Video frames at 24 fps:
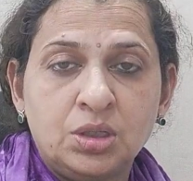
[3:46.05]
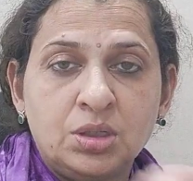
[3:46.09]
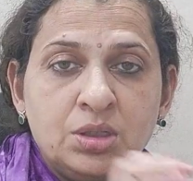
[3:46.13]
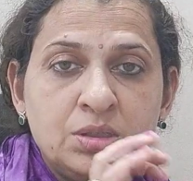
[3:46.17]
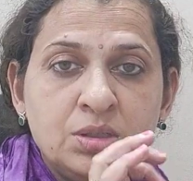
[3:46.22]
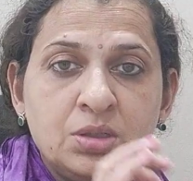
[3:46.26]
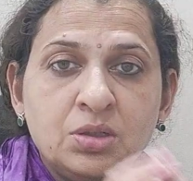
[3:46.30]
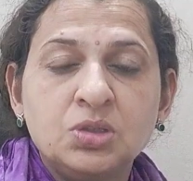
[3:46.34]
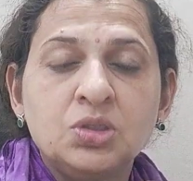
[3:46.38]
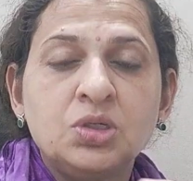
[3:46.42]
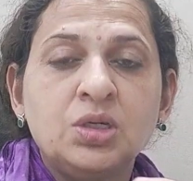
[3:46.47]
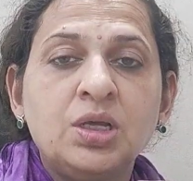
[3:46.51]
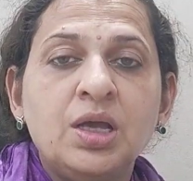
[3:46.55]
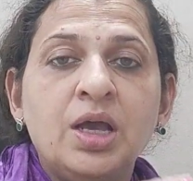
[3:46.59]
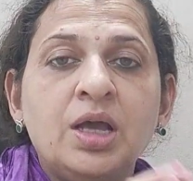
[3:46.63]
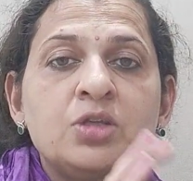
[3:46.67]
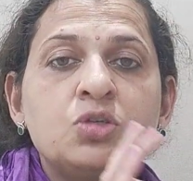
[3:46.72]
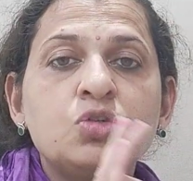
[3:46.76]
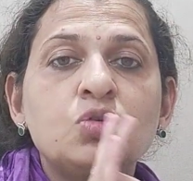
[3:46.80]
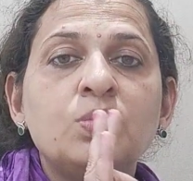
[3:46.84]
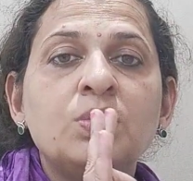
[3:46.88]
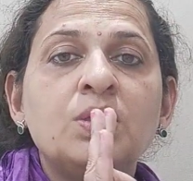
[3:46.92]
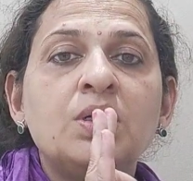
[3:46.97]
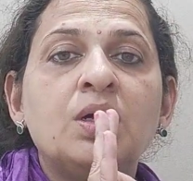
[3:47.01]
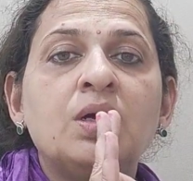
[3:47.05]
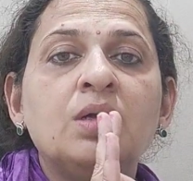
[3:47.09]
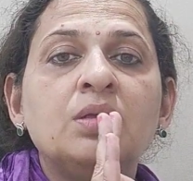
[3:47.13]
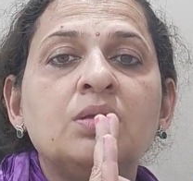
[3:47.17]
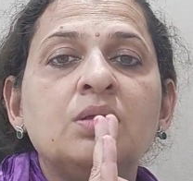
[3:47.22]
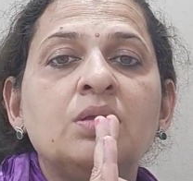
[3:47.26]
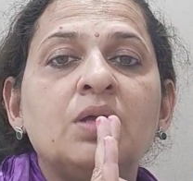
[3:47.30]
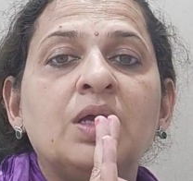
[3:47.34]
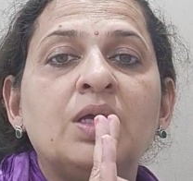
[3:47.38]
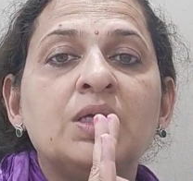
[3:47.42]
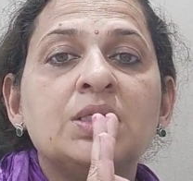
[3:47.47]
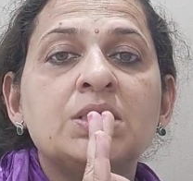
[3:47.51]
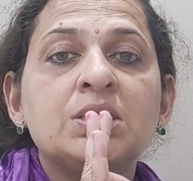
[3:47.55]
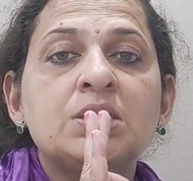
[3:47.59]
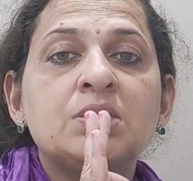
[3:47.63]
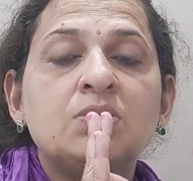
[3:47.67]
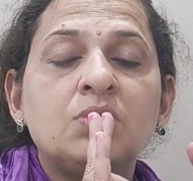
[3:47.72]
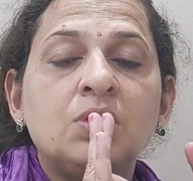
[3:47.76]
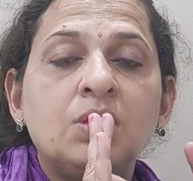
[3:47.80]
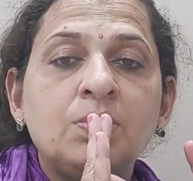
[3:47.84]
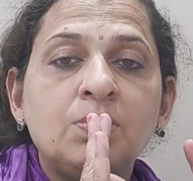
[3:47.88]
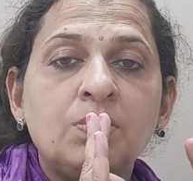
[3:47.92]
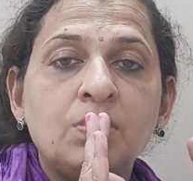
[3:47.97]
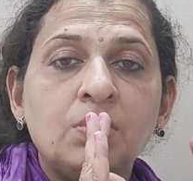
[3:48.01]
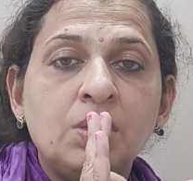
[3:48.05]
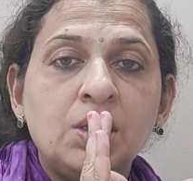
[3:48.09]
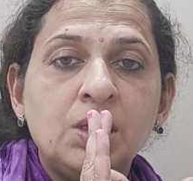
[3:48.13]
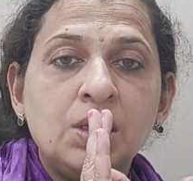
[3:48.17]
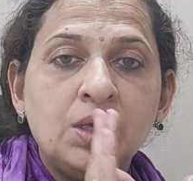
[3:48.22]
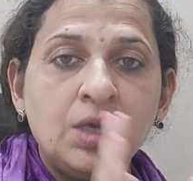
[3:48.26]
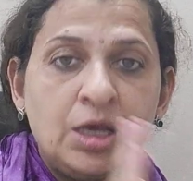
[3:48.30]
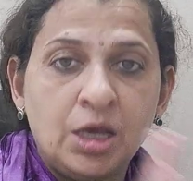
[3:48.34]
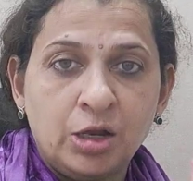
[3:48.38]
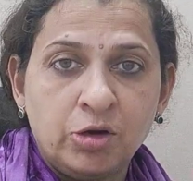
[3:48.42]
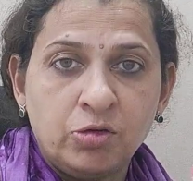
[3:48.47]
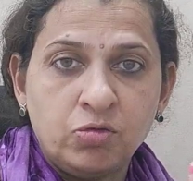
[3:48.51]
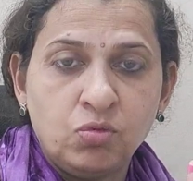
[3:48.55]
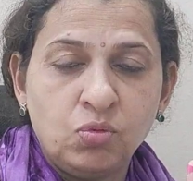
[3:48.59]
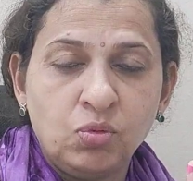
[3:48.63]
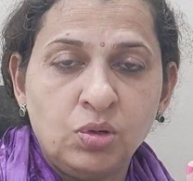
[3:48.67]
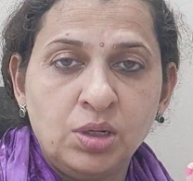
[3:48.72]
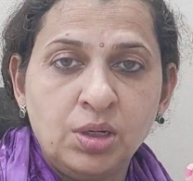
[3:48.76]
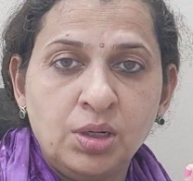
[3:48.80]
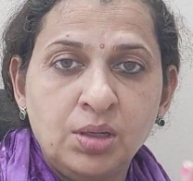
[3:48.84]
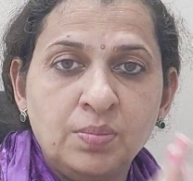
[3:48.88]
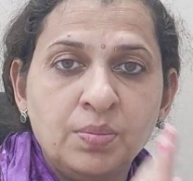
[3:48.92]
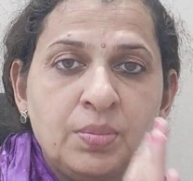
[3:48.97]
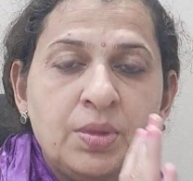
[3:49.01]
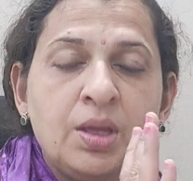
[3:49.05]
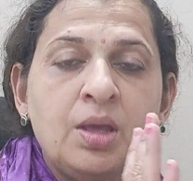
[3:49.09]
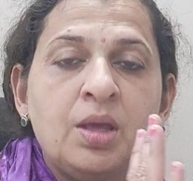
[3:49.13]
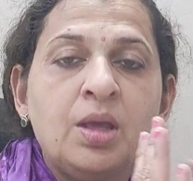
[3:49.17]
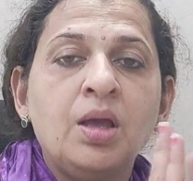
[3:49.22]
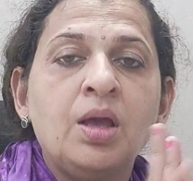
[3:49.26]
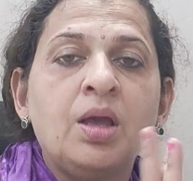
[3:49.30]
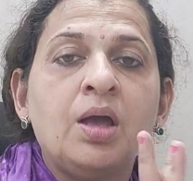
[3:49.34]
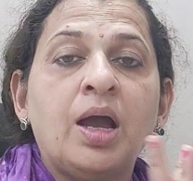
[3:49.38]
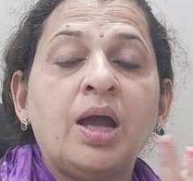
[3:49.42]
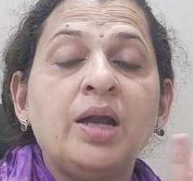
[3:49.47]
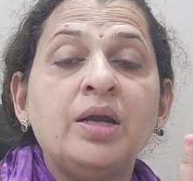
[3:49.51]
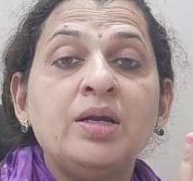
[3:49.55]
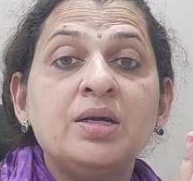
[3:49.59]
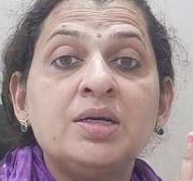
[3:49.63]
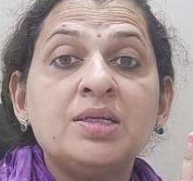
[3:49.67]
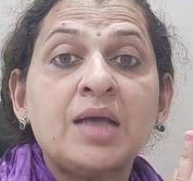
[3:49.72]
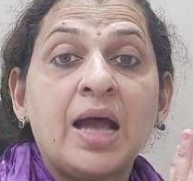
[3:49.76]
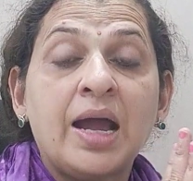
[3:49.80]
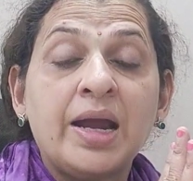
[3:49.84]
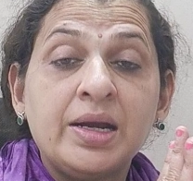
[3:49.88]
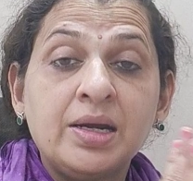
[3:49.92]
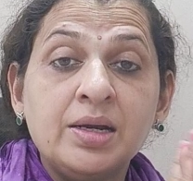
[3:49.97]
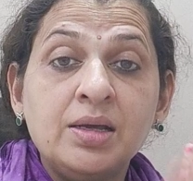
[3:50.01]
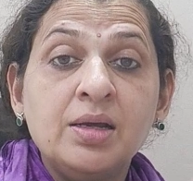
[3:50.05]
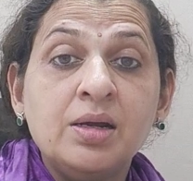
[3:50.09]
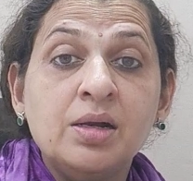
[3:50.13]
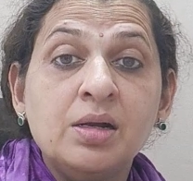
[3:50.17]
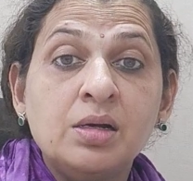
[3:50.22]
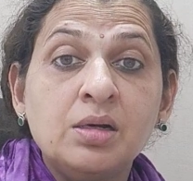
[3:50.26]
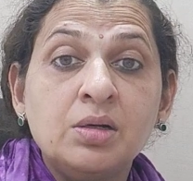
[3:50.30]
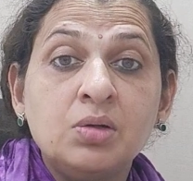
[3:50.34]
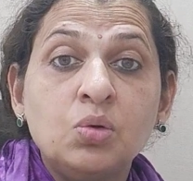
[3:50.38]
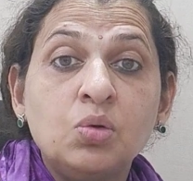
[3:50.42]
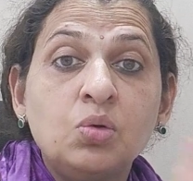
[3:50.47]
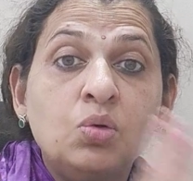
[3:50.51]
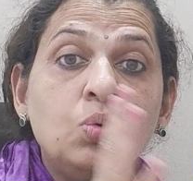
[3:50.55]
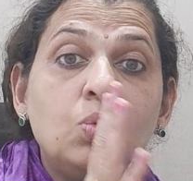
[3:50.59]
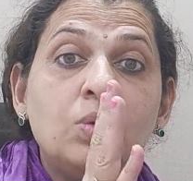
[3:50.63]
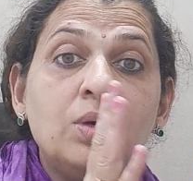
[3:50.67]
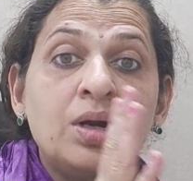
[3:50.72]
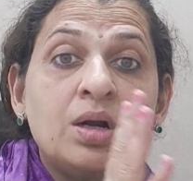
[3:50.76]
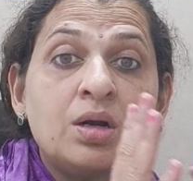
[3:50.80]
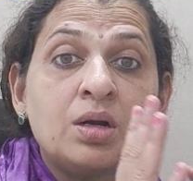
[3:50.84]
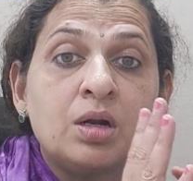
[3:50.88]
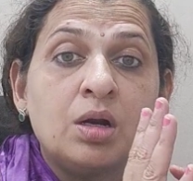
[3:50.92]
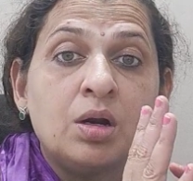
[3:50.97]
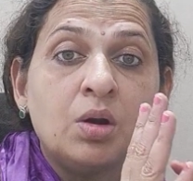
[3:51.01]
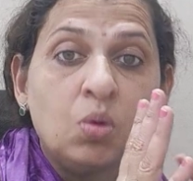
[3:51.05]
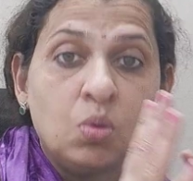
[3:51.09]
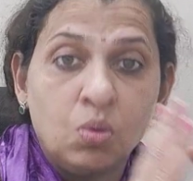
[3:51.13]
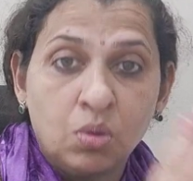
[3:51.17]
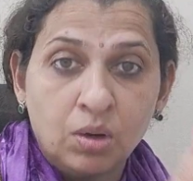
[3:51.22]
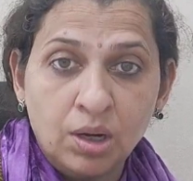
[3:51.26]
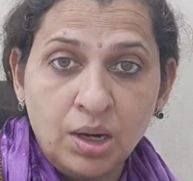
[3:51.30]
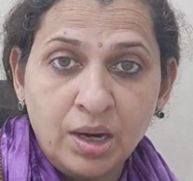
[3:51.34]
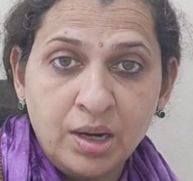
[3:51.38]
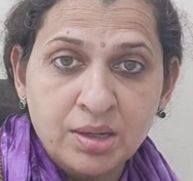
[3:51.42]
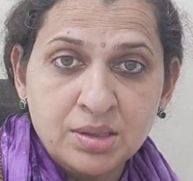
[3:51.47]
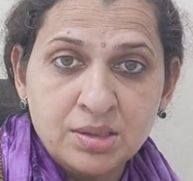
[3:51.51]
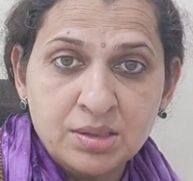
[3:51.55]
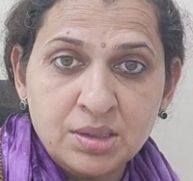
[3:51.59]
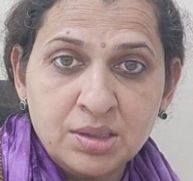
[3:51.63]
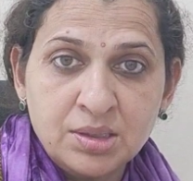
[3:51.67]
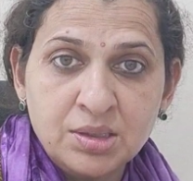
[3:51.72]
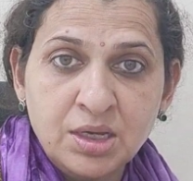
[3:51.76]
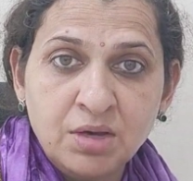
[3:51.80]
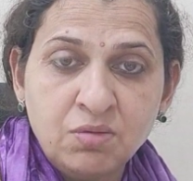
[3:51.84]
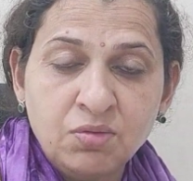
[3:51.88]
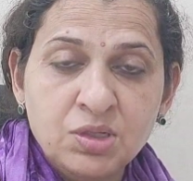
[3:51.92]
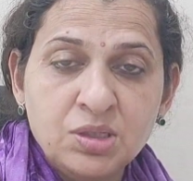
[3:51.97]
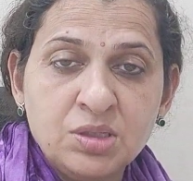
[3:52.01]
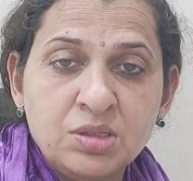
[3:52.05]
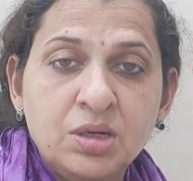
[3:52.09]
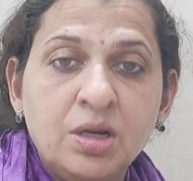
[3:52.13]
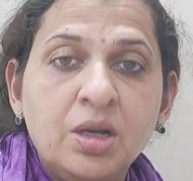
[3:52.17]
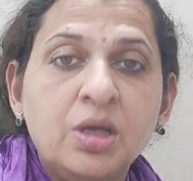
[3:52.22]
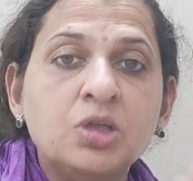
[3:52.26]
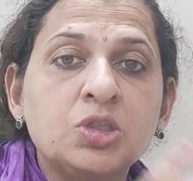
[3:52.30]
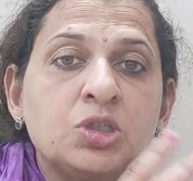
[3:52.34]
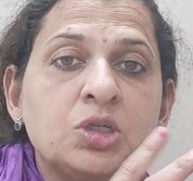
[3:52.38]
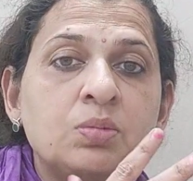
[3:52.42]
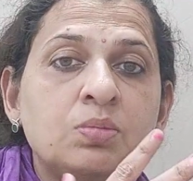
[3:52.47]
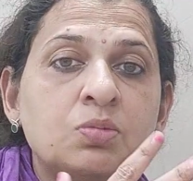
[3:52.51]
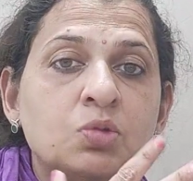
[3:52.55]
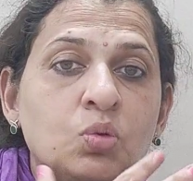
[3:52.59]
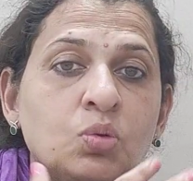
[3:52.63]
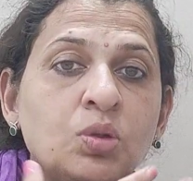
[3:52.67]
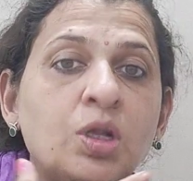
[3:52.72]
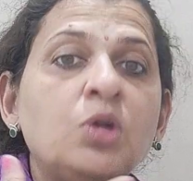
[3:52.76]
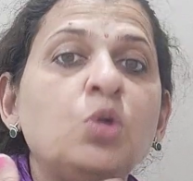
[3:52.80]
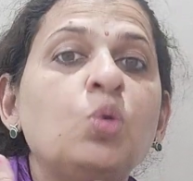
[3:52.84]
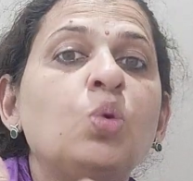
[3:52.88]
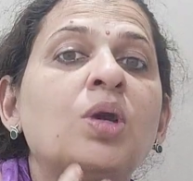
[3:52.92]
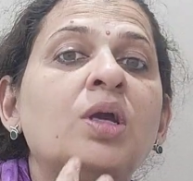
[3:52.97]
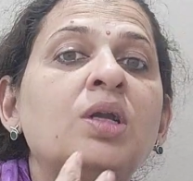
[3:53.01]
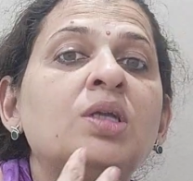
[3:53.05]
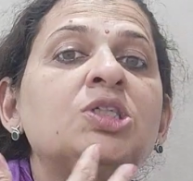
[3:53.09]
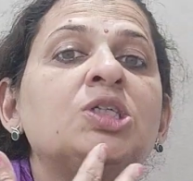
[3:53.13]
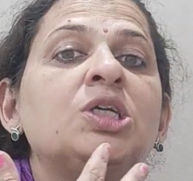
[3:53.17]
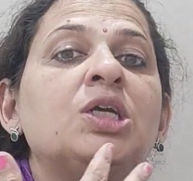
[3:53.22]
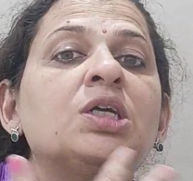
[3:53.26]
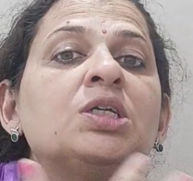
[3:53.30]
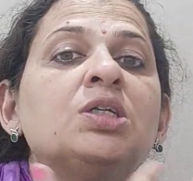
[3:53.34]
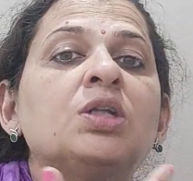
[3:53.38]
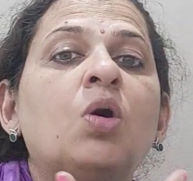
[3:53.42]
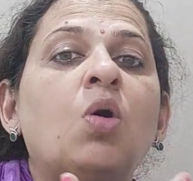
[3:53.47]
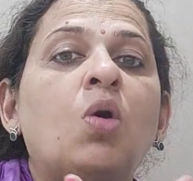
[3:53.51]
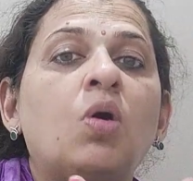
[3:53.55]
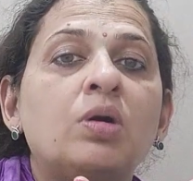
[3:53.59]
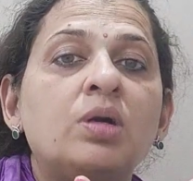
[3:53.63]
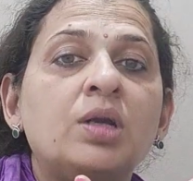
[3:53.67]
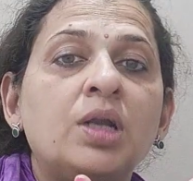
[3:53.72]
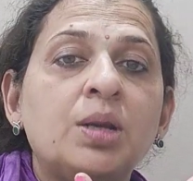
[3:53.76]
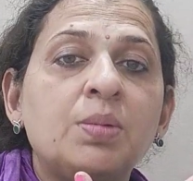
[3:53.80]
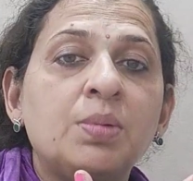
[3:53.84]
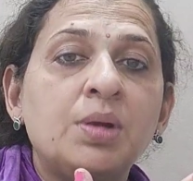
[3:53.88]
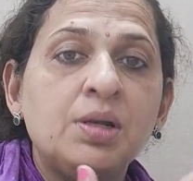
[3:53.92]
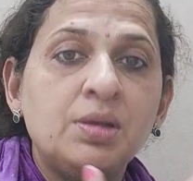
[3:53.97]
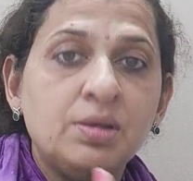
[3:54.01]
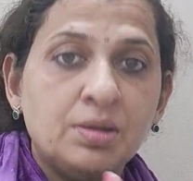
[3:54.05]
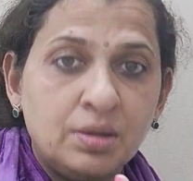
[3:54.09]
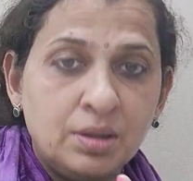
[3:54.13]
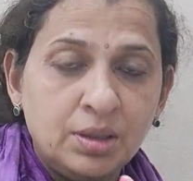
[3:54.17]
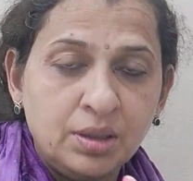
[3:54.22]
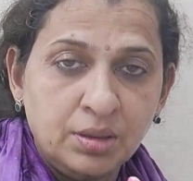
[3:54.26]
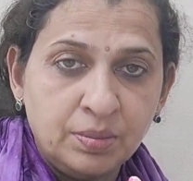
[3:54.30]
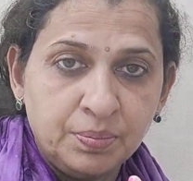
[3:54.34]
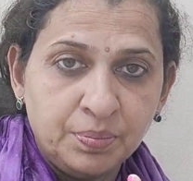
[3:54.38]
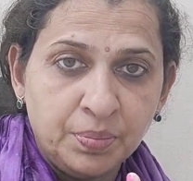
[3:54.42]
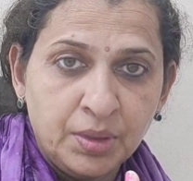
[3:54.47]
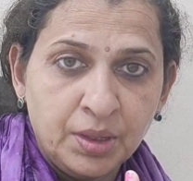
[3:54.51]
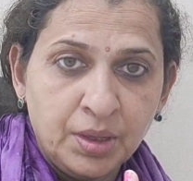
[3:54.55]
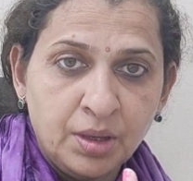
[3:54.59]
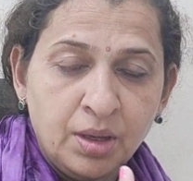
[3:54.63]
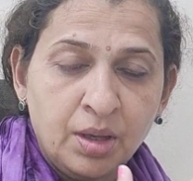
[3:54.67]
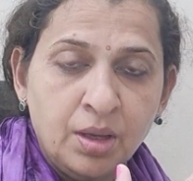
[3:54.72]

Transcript: The surgery has to be done extremely carefully, and it is ideal to do it under local anesthesia with sedation so that you can check the on-table hearing.